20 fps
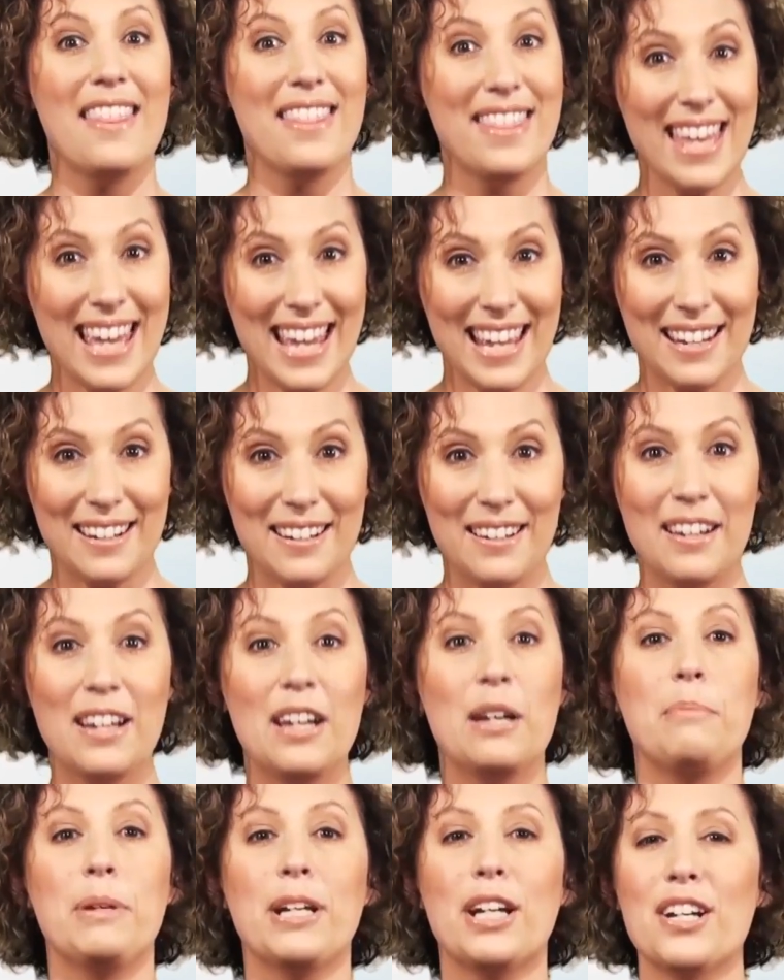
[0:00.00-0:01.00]
Then,
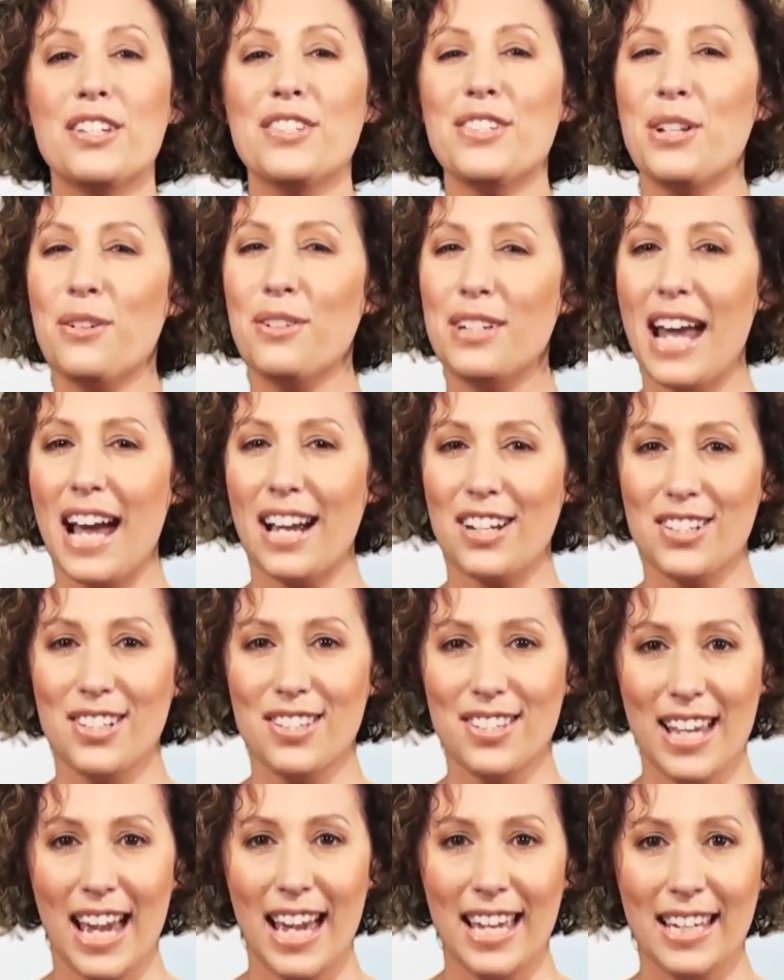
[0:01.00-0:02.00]
because you're an
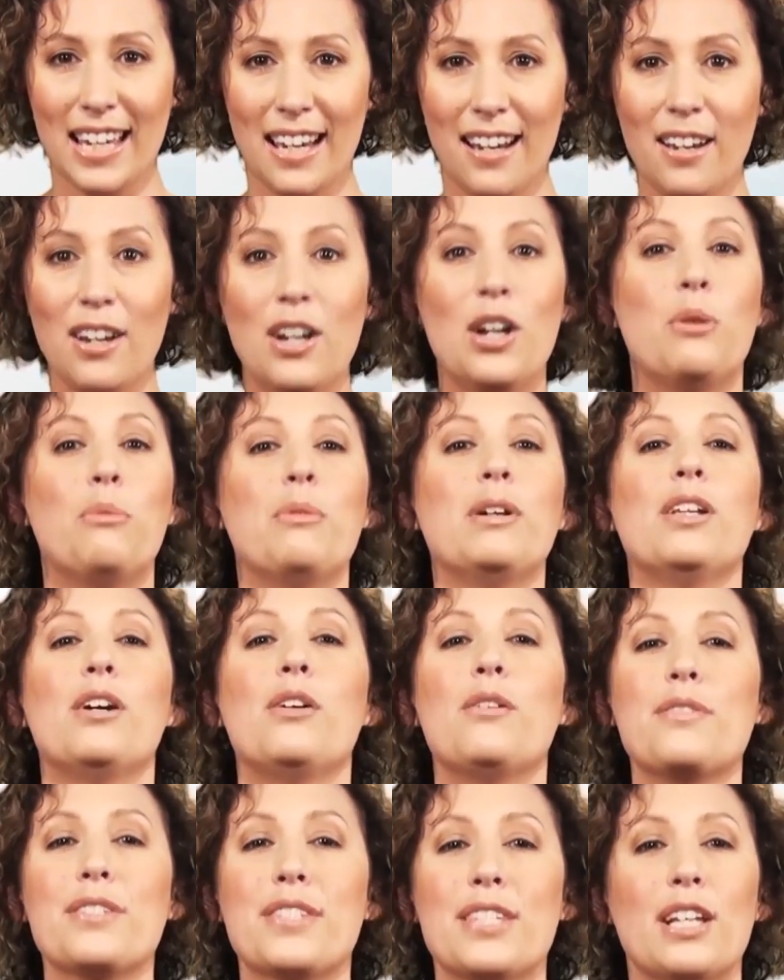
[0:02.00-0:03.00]
action taker, we'll
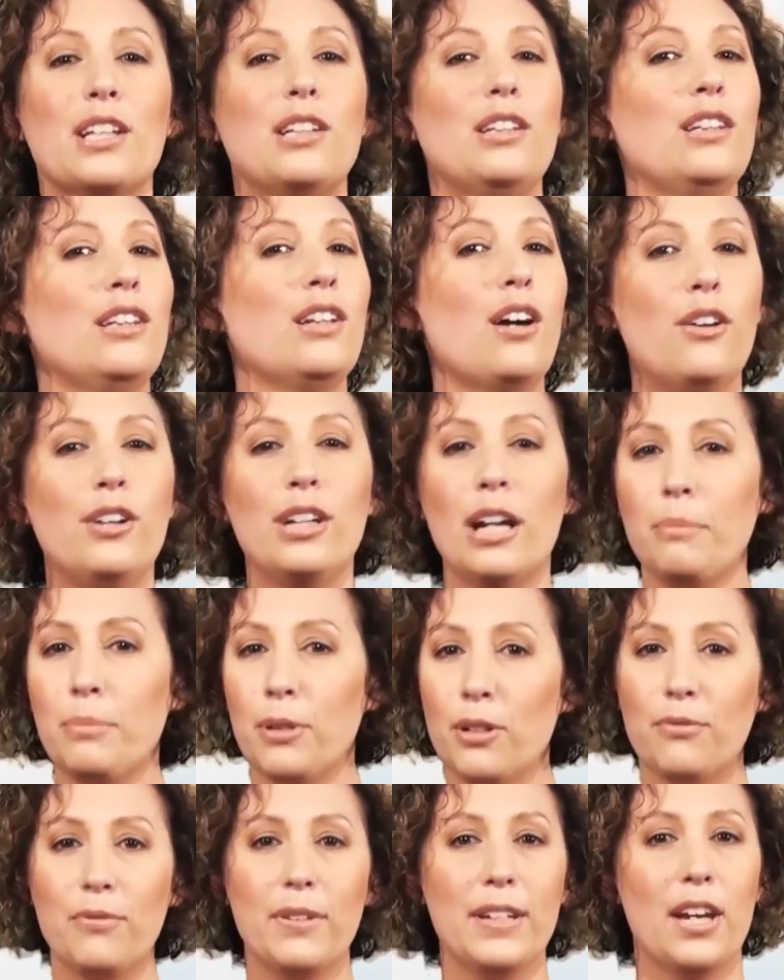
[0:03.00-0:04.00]
also load up
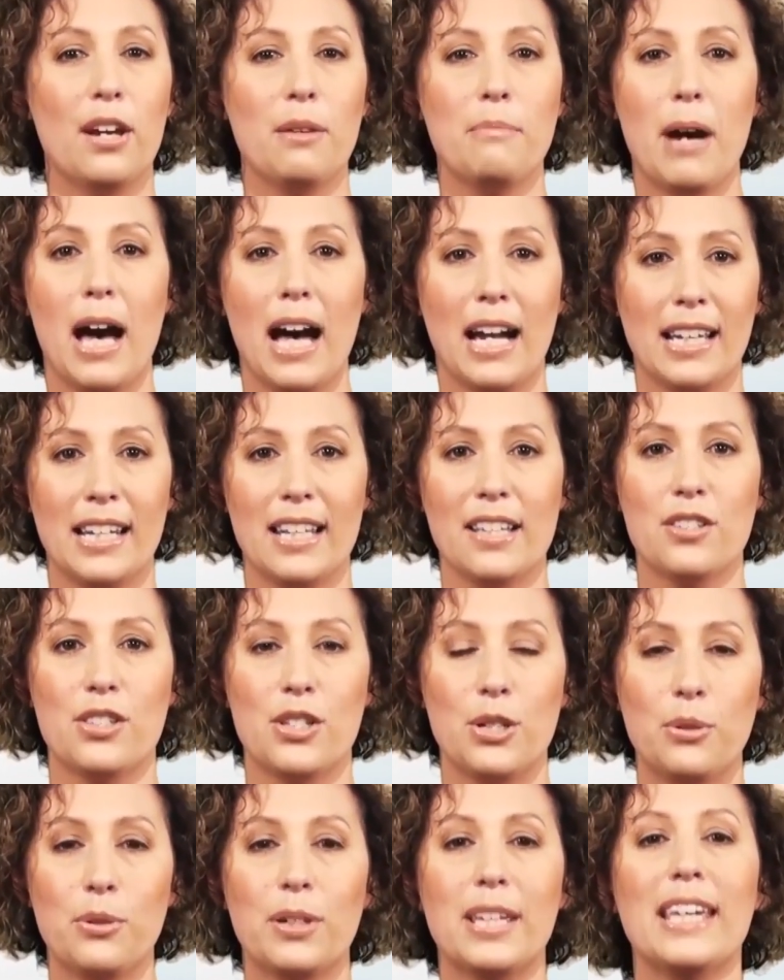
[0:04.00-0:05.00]
your video marketing
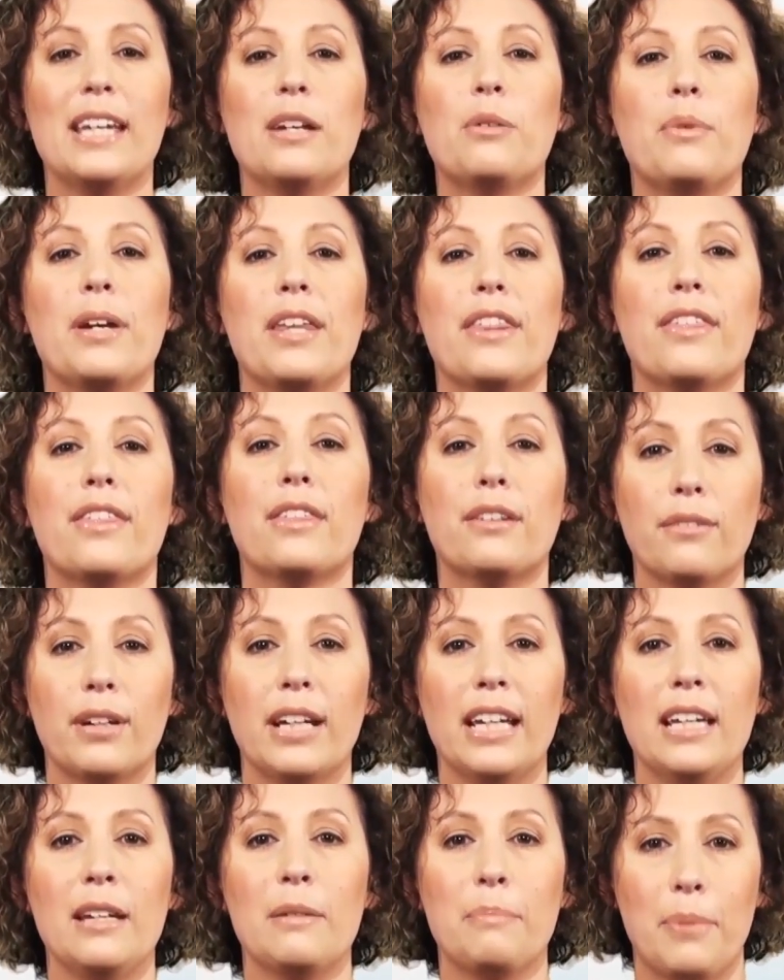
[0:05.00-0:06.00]
toolkit with
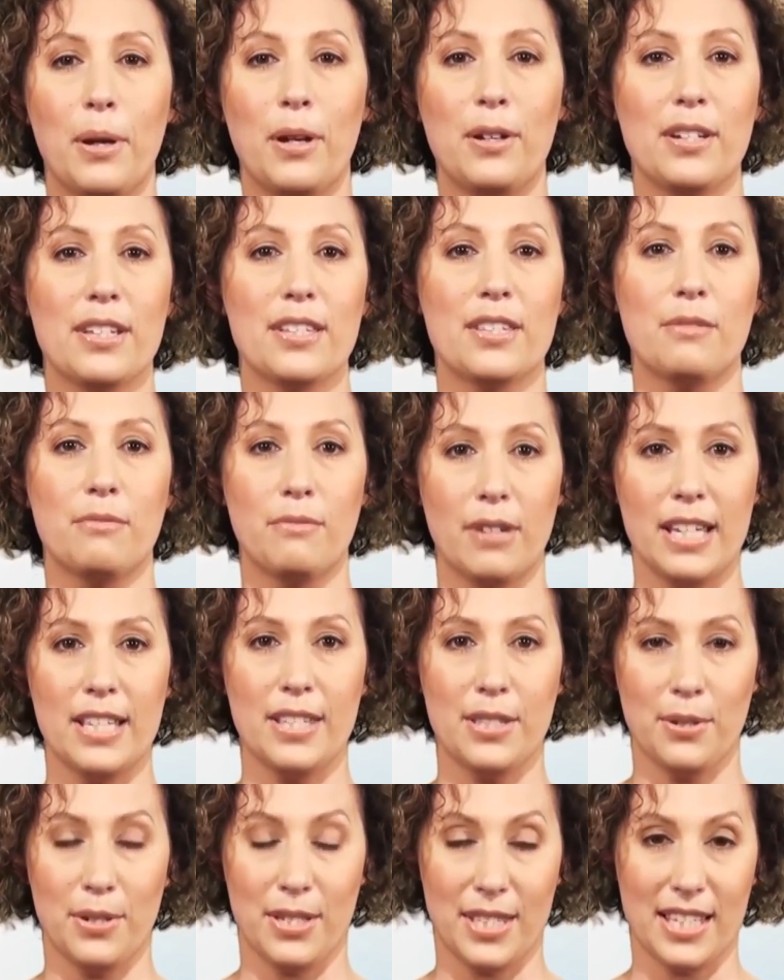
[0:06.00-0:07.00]
3 bonus
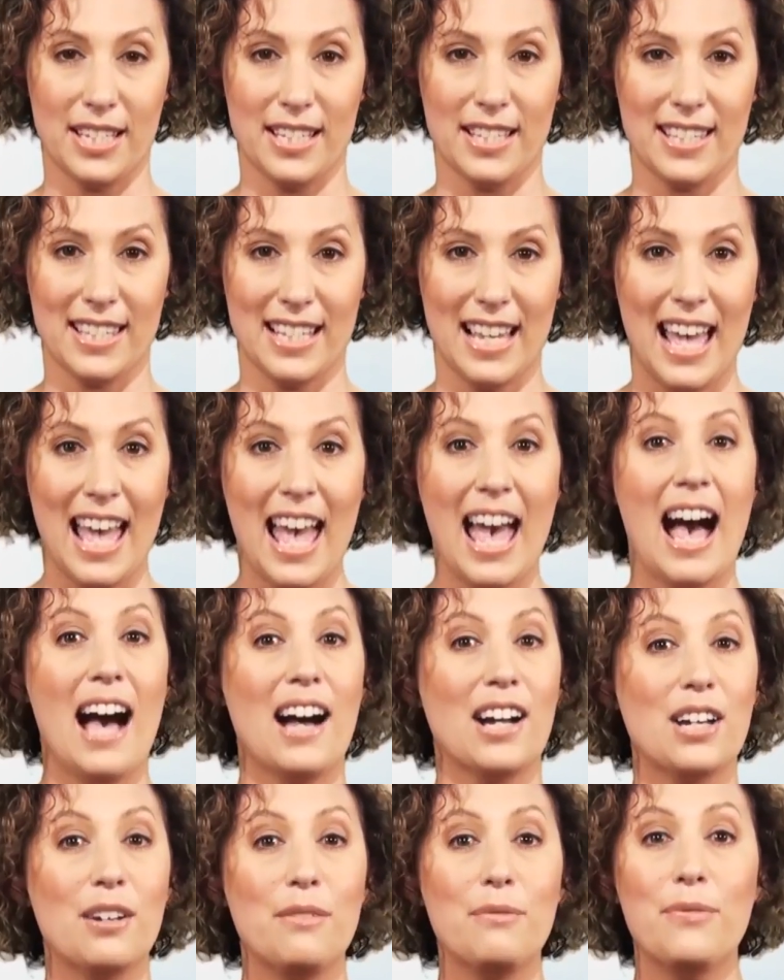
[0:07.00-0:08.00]
resources:
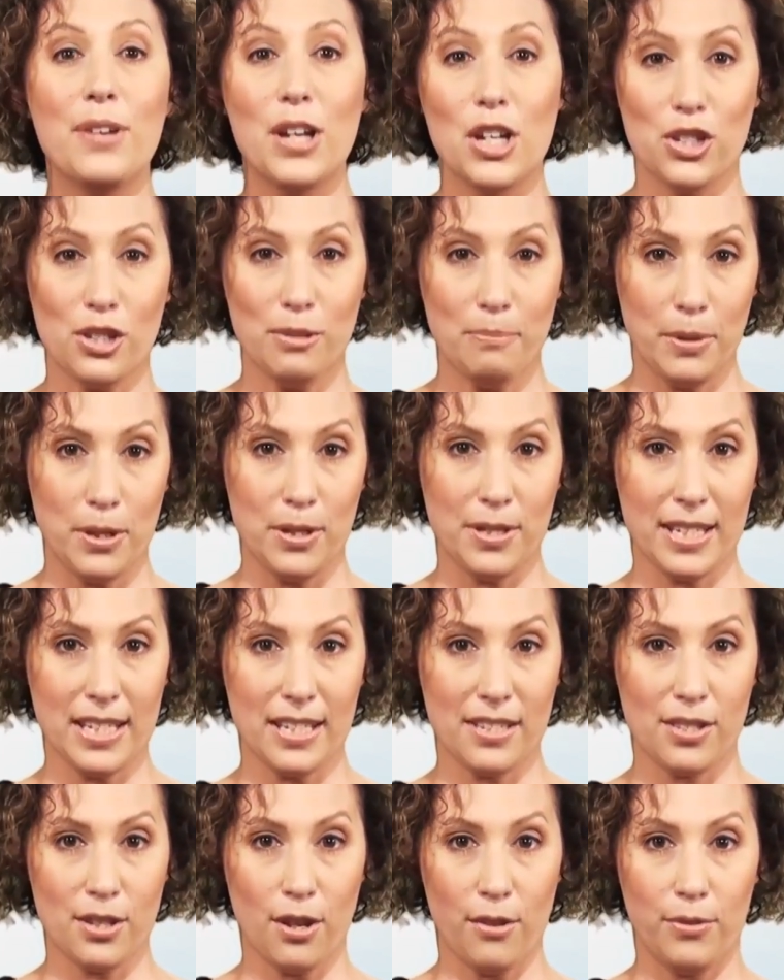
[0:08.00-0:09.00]
our conversion
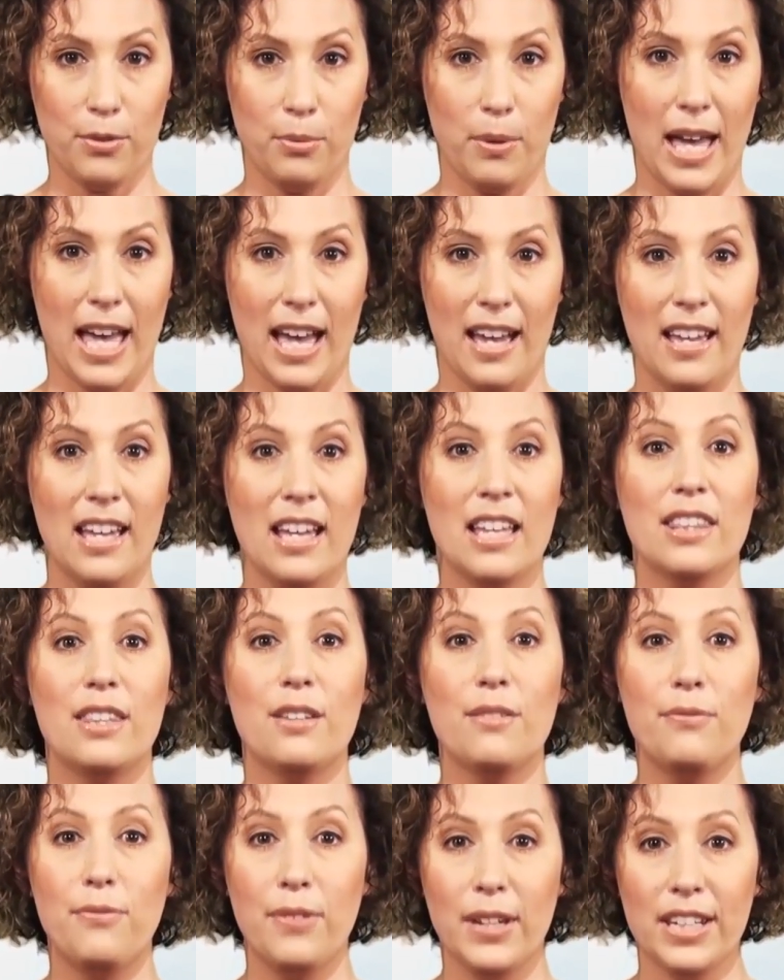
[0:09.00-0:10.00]
boosting software,
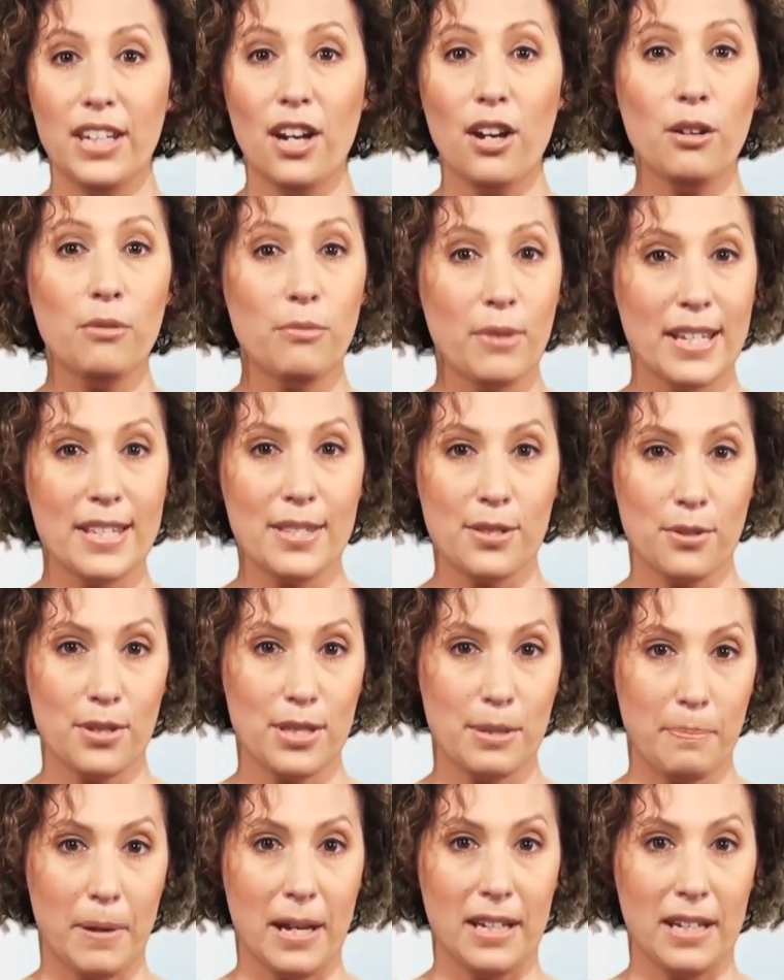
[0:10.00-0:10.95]
the video resource